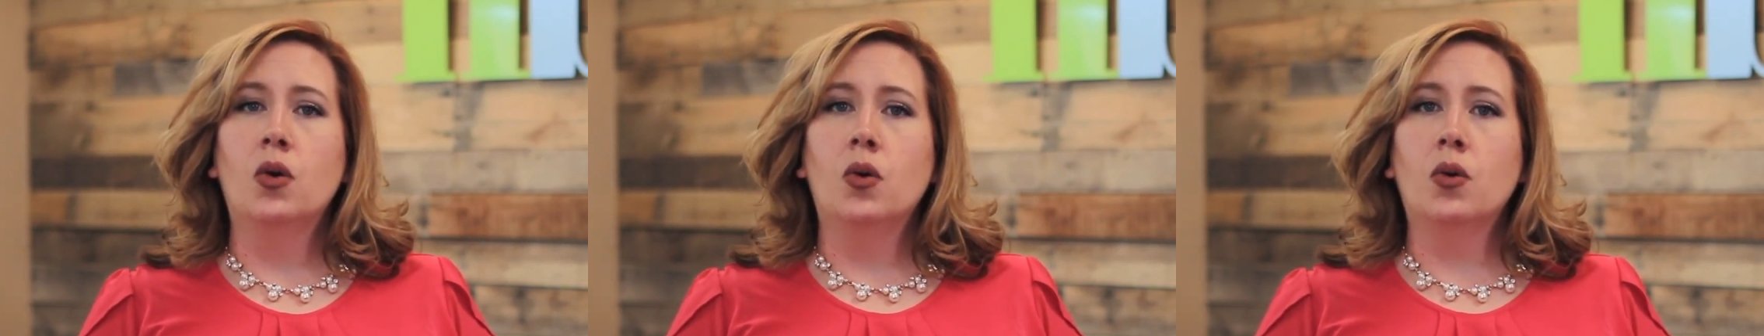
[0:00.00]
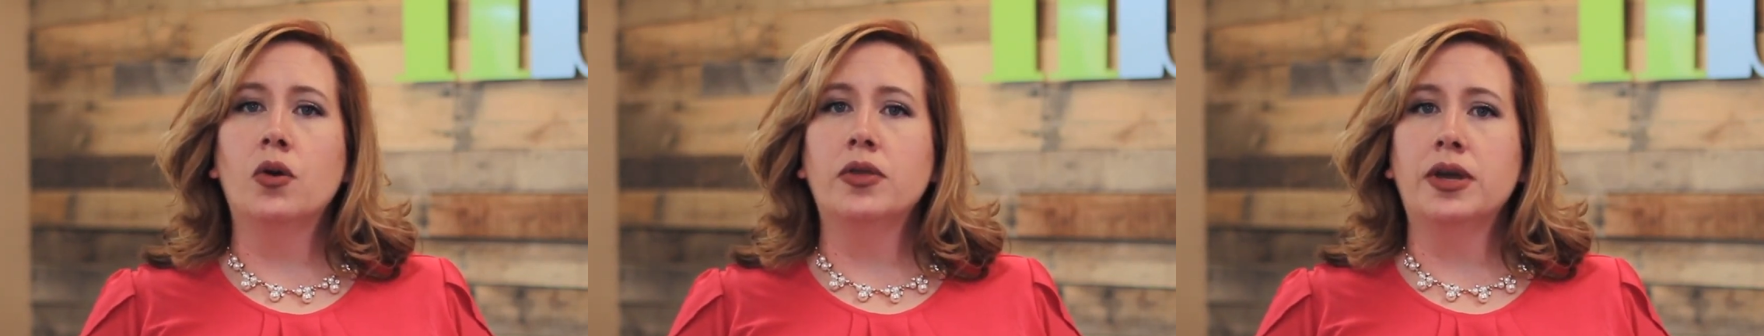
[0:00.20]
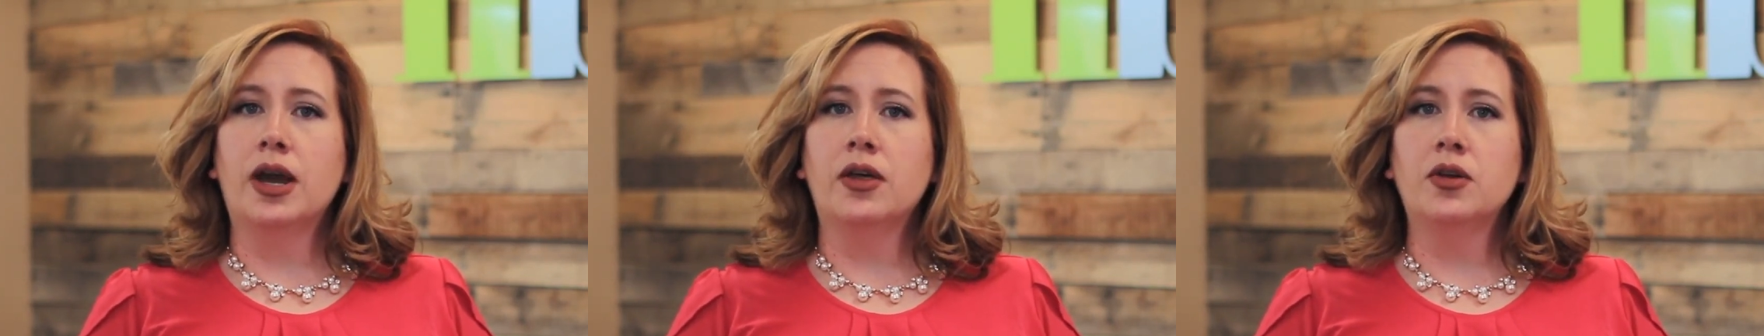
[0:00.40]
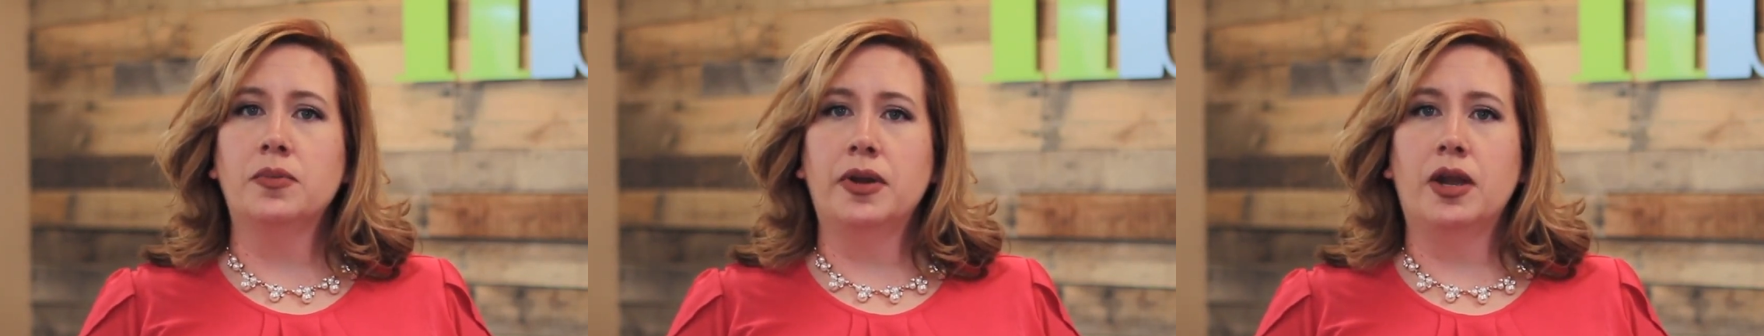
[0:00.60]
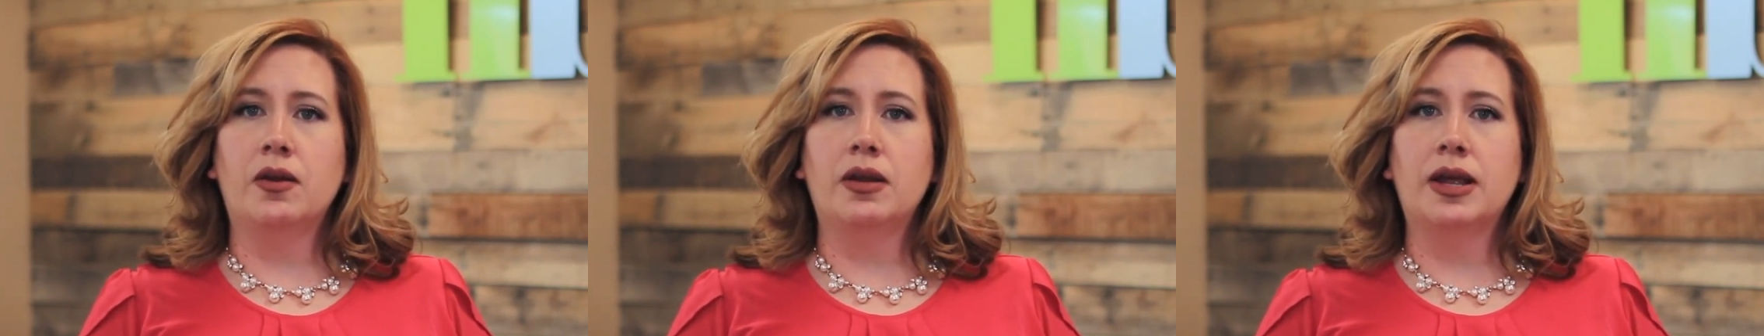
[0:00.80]
or the other
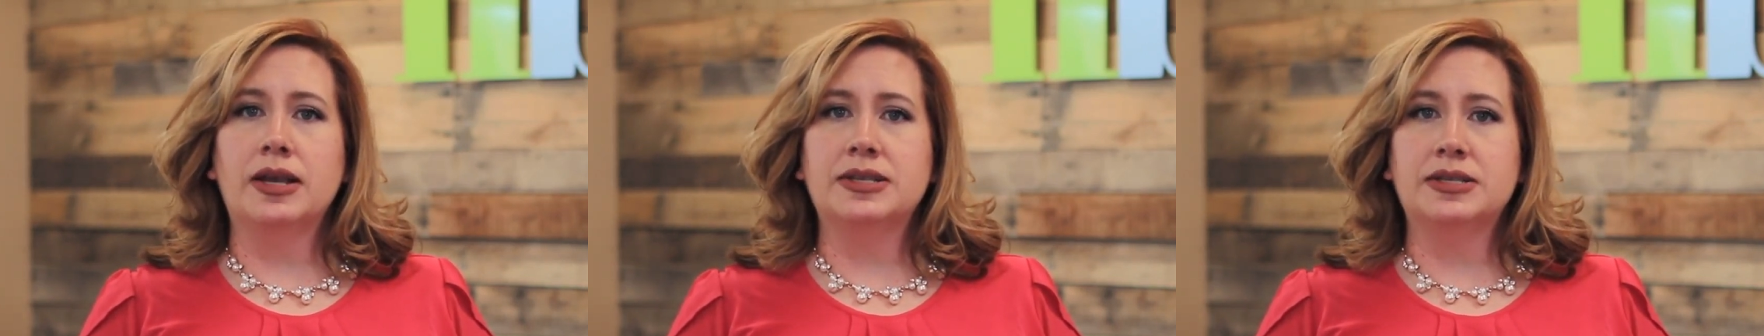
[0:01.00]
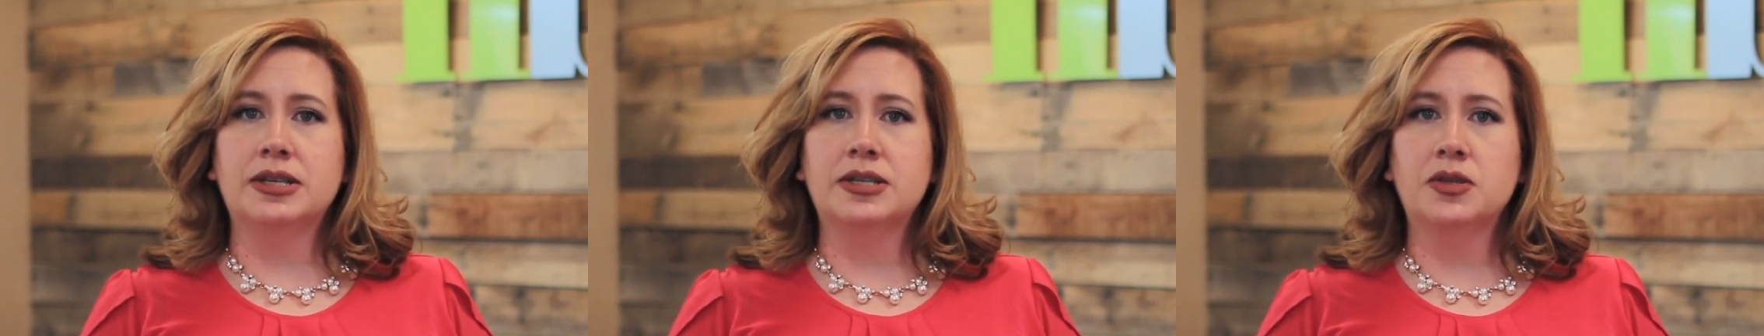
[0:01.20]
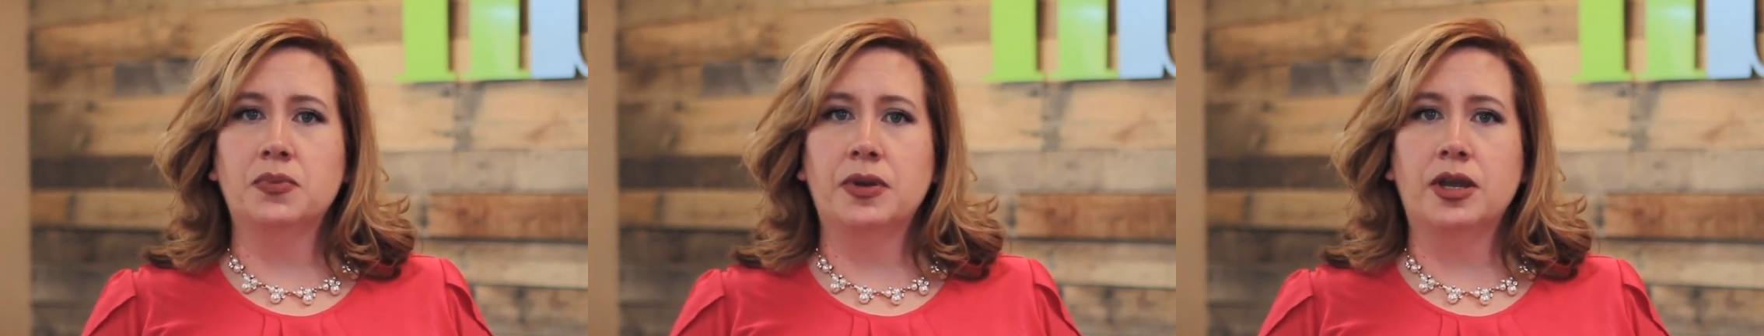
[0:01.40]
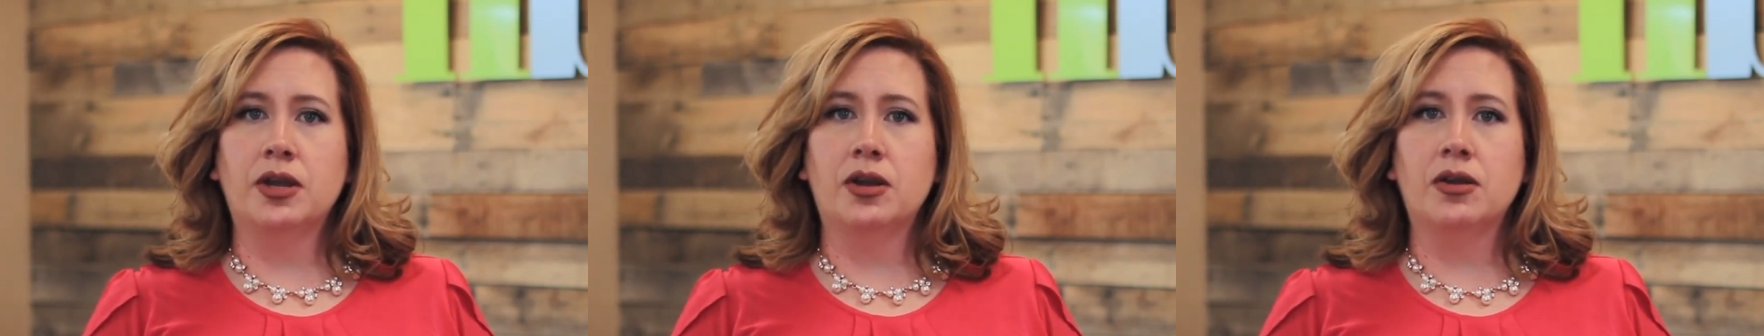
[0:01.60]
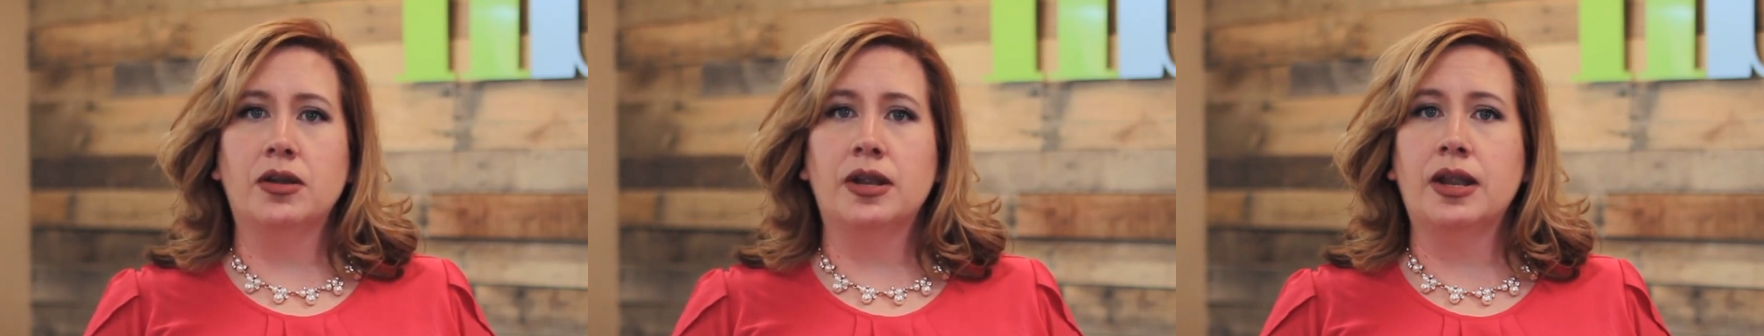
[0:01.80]
parent has
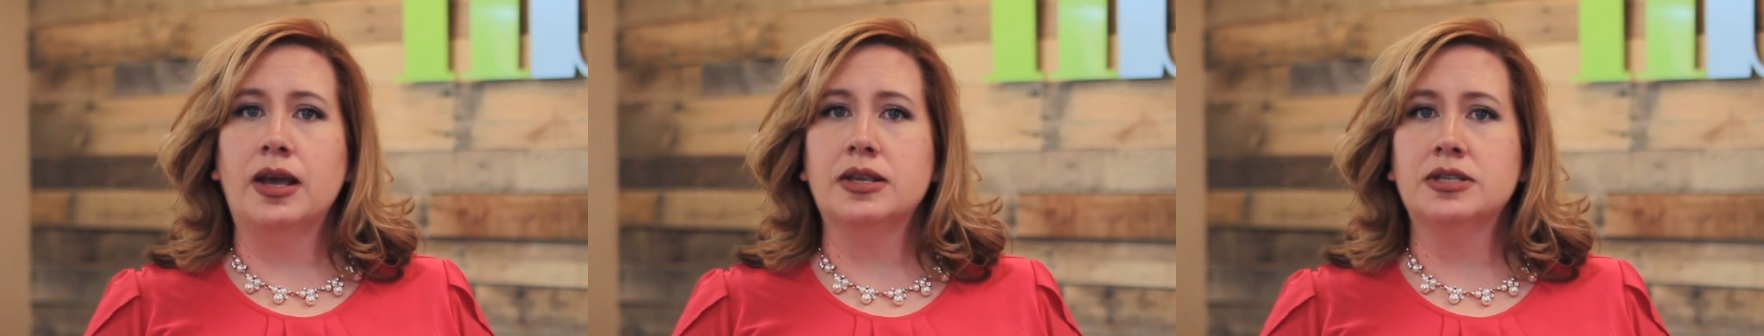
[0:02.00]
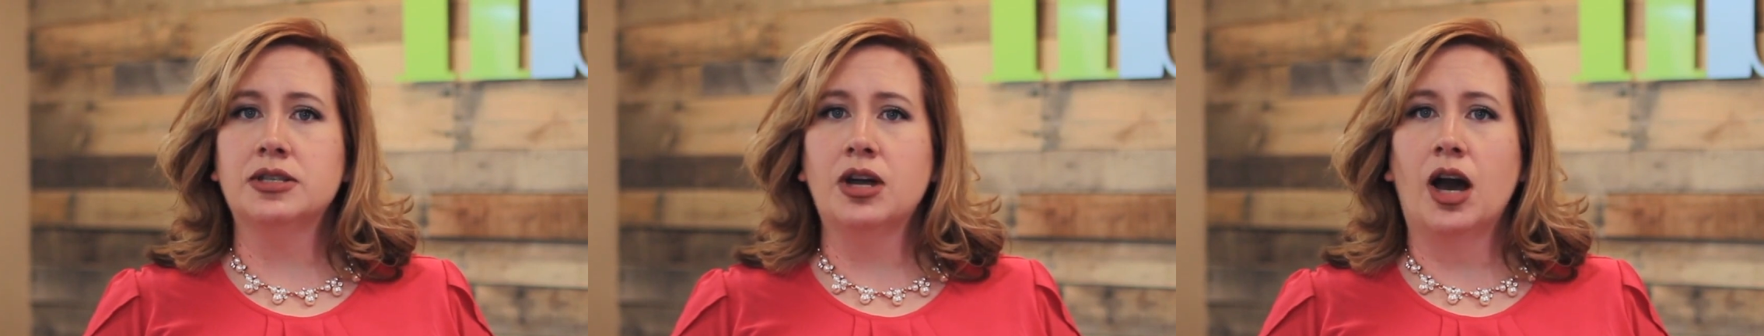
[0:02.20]
disappeared and has